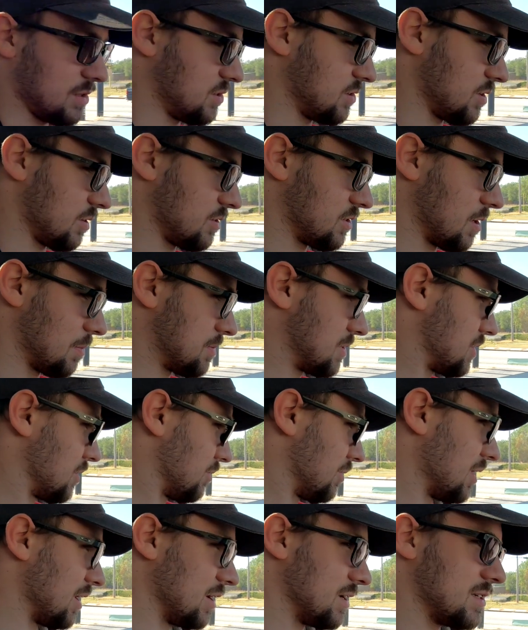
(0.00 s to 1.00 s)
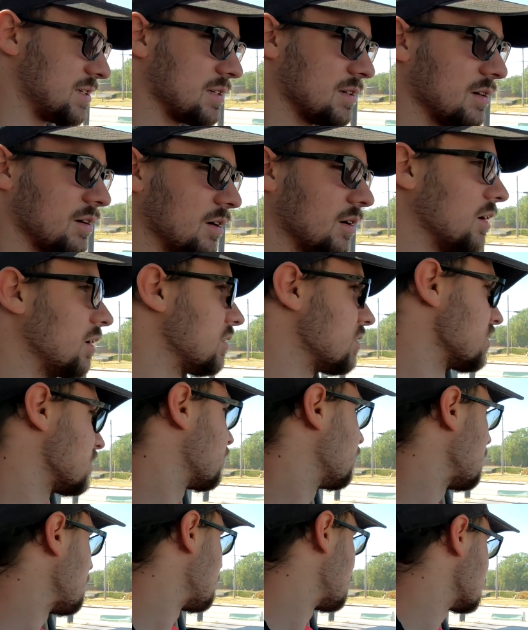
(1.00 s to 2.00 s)
That starts up so nice. All right,
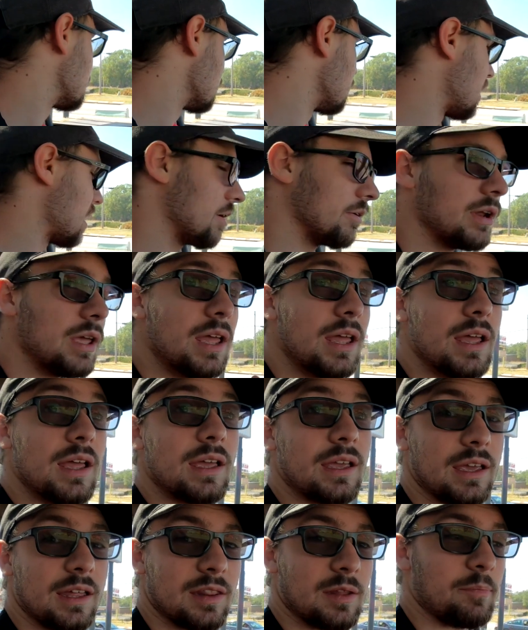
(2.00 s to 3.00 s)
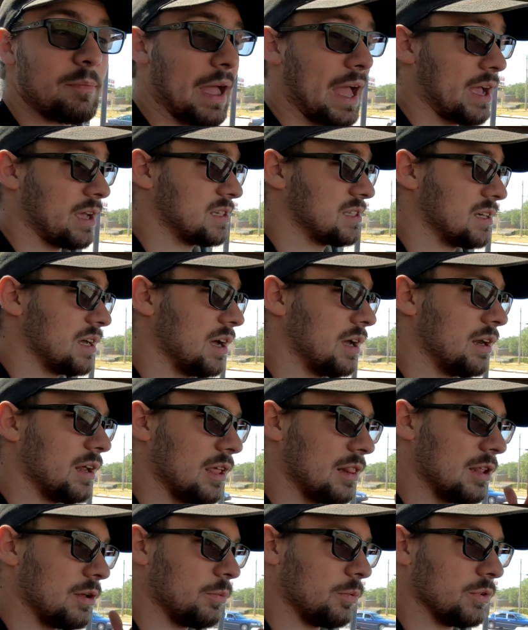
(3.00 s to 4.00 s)
just flip this around, get the back side,
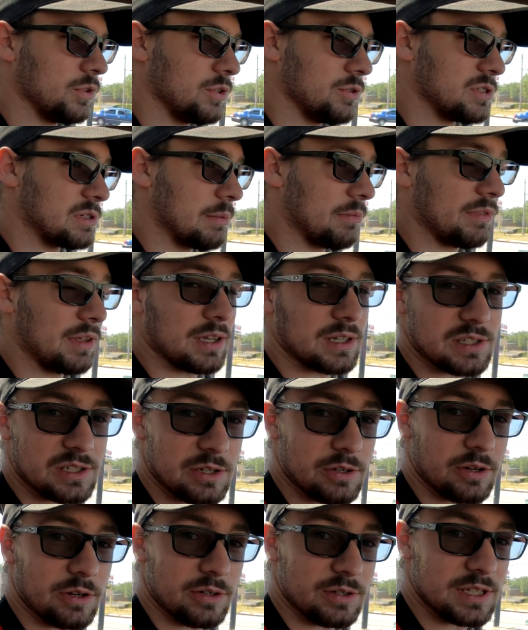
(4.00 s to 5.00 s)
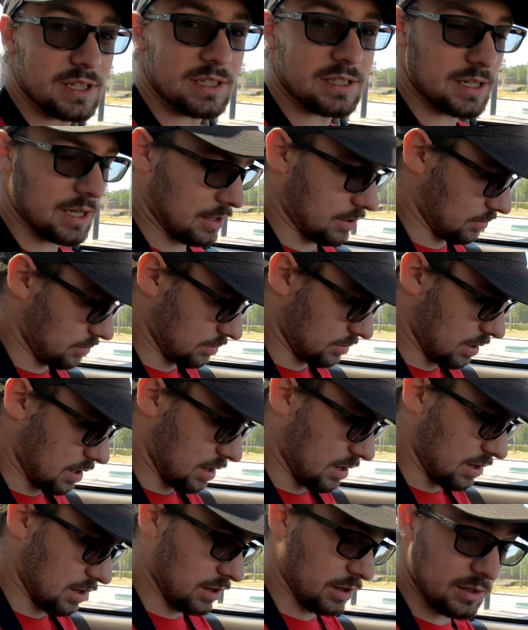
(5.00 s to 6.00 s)
and then we'll do some of the exterior detail
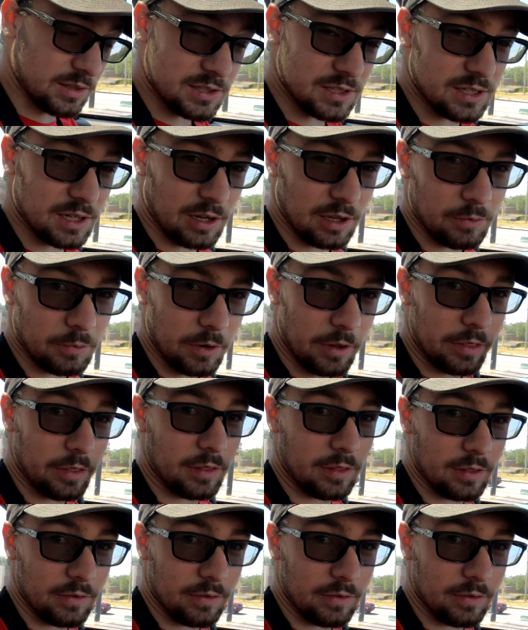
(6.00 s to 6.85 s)
sticking with.